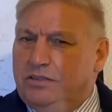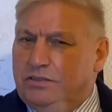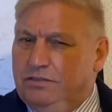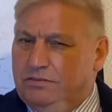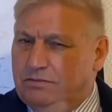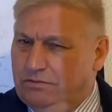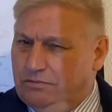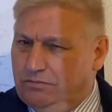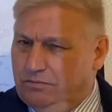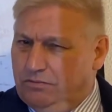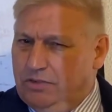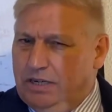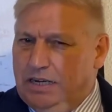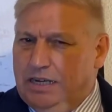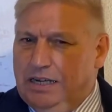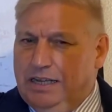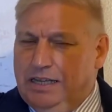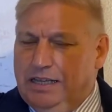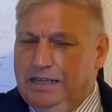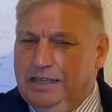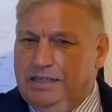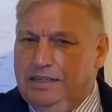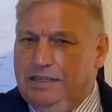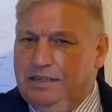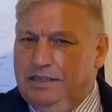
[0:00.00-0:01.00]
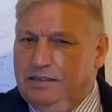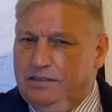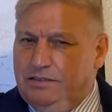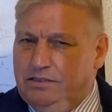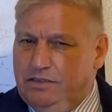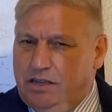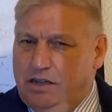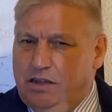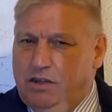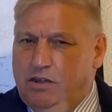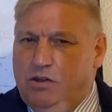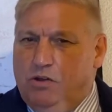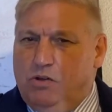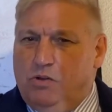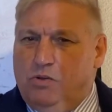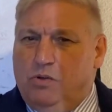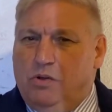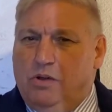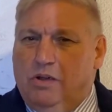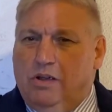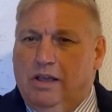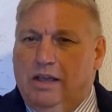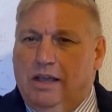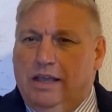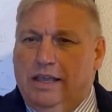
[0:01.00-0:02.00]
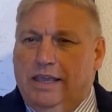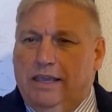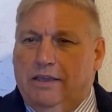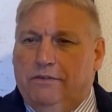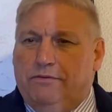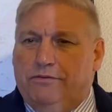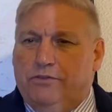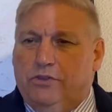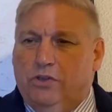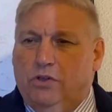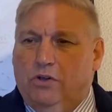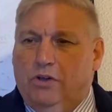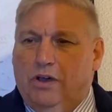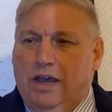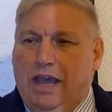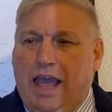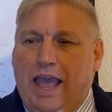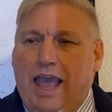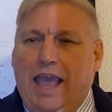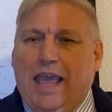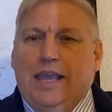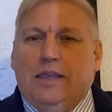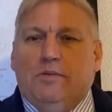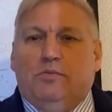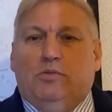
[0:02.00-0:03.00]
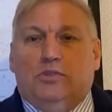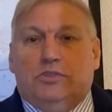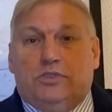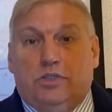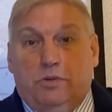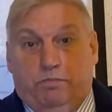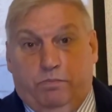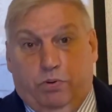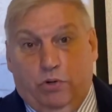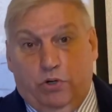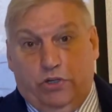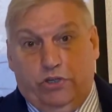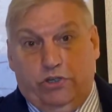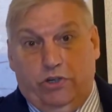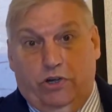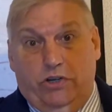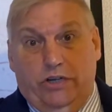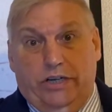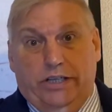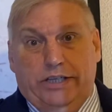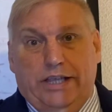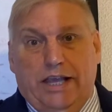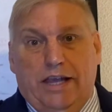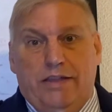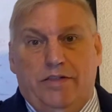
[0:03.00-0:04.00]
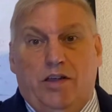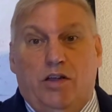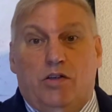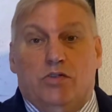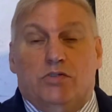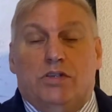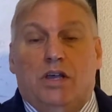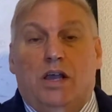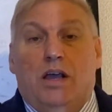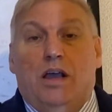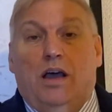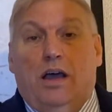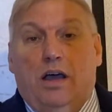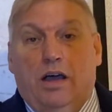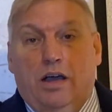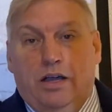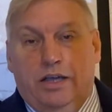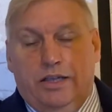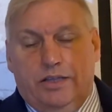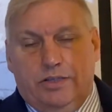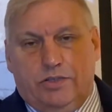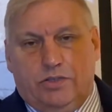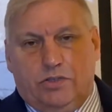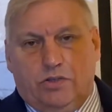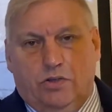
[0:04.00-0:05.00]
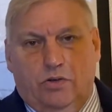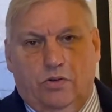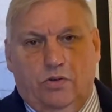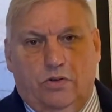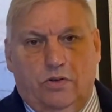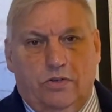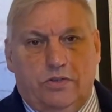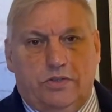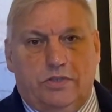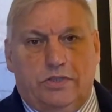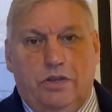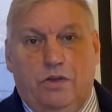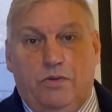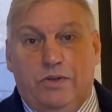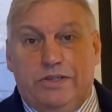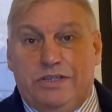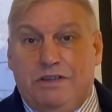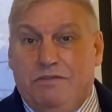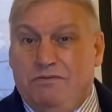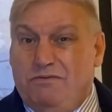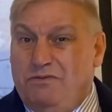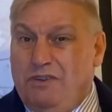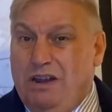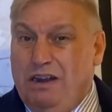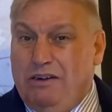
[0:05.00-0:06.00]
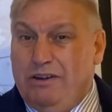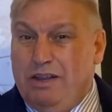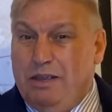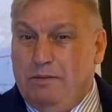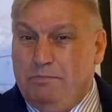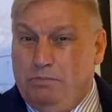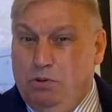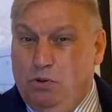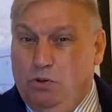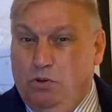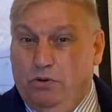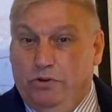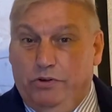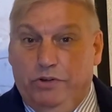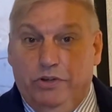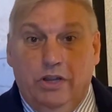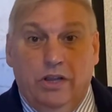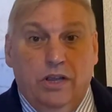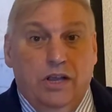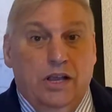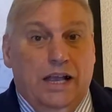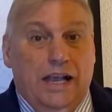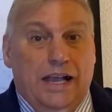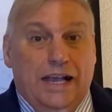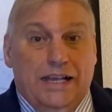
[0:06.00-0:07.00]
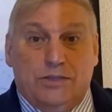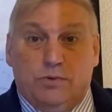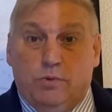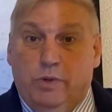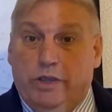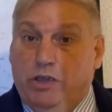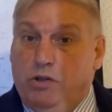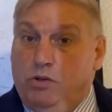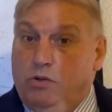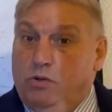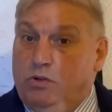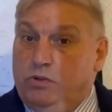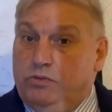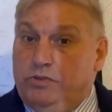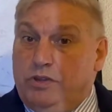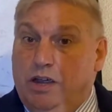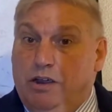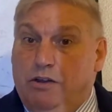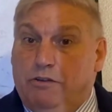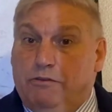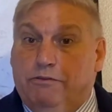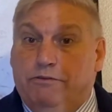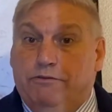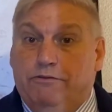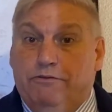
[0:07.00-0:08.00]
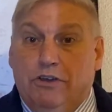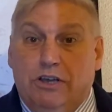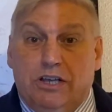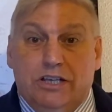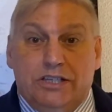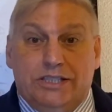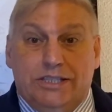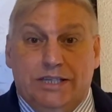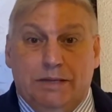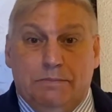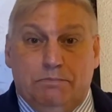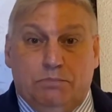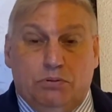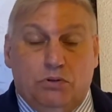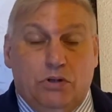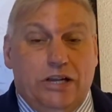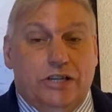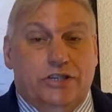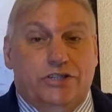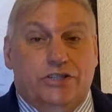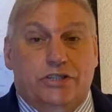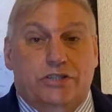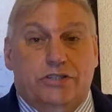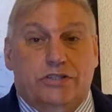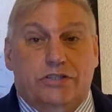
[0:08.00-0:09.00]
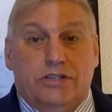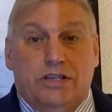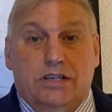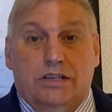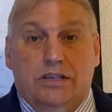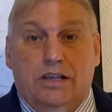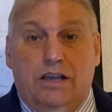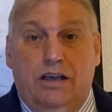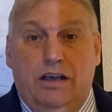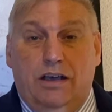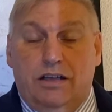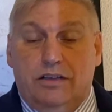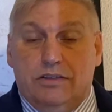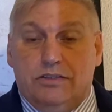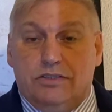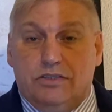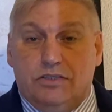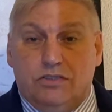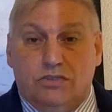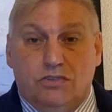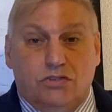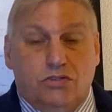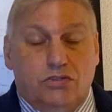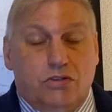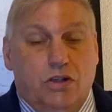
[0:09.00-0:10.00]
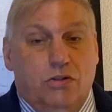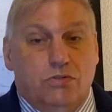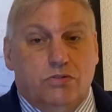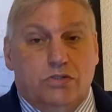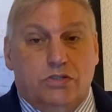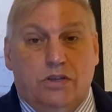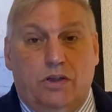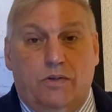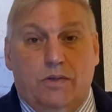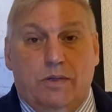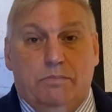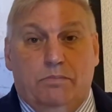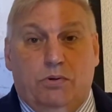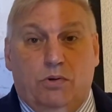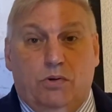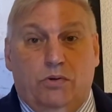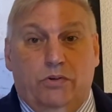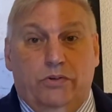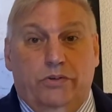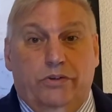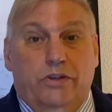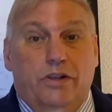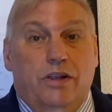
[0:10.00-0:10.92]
really know if you're able to push on and get those higher scores. So it's a very important, as we all know, first impressions are so important.